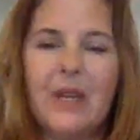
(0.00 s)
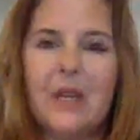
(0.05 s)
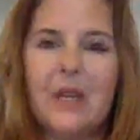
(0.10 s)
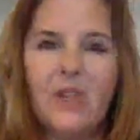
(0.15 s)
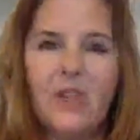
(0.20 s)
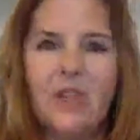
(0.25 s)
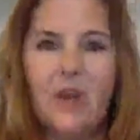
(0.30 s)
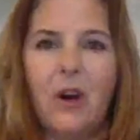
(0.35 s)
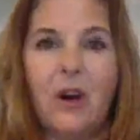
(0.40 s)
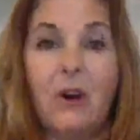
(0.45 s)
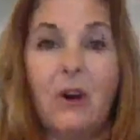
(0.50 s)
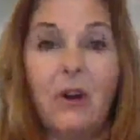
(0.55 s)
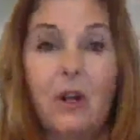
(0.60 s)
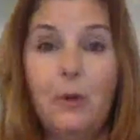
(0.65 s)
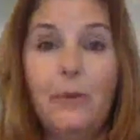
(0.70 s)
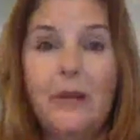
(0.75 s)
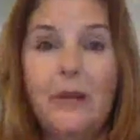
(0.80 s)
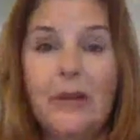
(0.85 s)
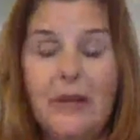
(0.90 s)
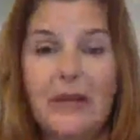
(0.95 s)
share our
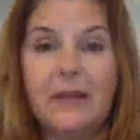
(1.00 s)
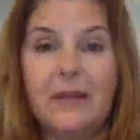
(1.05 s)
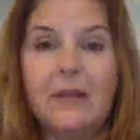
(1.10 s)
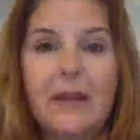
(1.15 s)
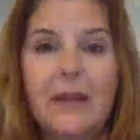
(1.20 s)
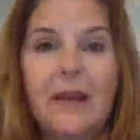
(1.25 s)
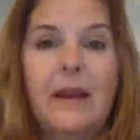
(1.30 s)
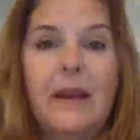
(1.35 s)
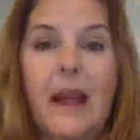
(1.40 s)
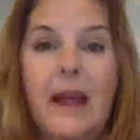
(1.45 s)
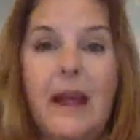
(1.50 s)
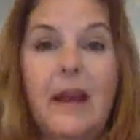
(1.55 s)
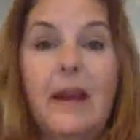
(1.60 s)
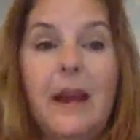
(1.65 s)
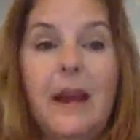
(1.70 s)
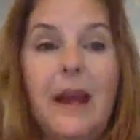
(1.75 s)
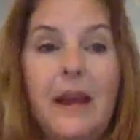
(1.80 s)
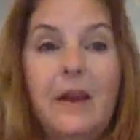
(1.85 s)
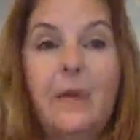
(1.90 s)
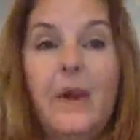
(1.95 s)
humanness and
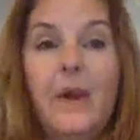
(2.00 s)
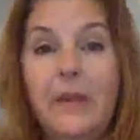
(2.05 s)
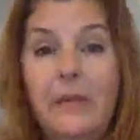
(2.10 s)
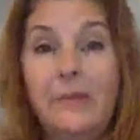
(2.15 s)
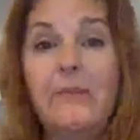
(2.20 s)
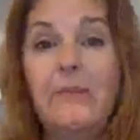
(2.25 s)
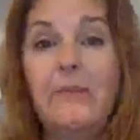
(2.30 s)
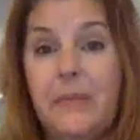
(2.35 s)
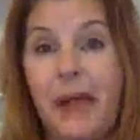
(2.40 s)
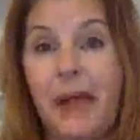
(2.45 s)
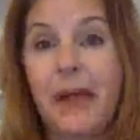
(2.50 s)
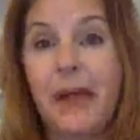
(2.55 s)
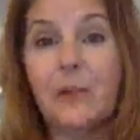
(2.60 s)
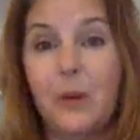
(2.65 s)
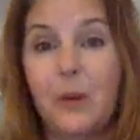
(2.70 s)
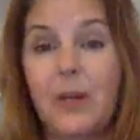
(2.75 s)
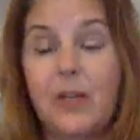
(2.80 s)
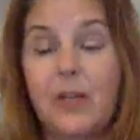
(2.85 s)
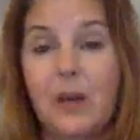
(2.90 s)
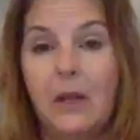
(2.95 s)
and anyway that's
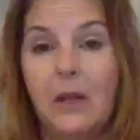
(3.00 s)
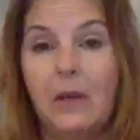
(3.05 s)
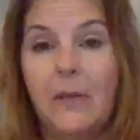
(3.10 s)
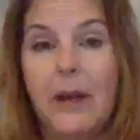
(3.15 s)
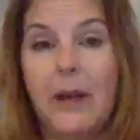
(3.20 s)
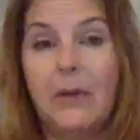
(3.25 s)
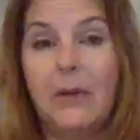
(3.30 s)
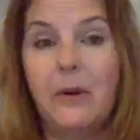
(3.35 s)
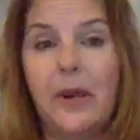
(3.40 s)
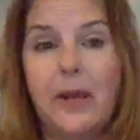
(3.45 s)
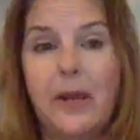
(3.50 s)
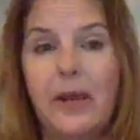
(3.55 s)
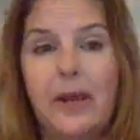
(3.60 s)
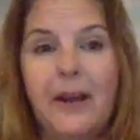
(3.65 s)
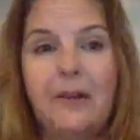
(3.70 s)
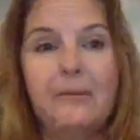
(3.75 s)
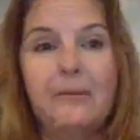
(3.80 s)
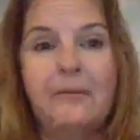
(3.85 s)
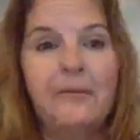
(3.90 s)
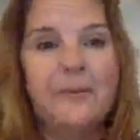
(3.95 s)
what it's all about right
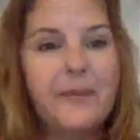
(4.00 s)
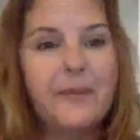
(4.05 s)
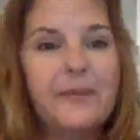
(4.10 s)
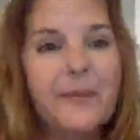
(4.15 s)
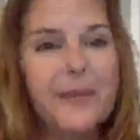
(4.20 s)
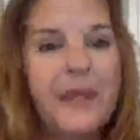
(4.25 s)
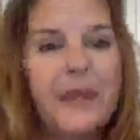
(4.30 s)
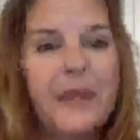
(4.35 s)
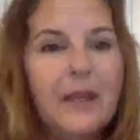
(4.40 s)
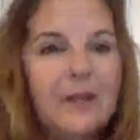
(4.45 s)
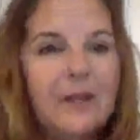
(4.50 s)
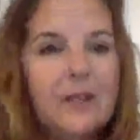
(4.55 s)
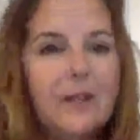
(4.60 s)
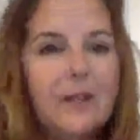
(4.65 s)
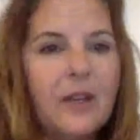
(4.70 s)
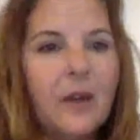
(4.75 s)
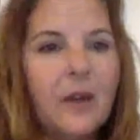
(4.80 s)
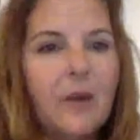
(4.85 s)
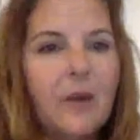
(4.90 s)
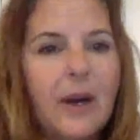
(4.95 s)
now
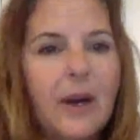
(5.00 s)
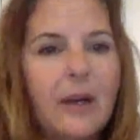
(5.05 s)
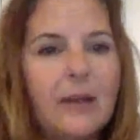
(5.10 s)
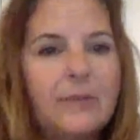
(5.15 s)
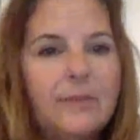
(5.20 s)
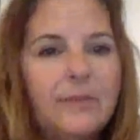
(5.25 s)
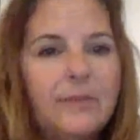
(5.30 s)
so uh,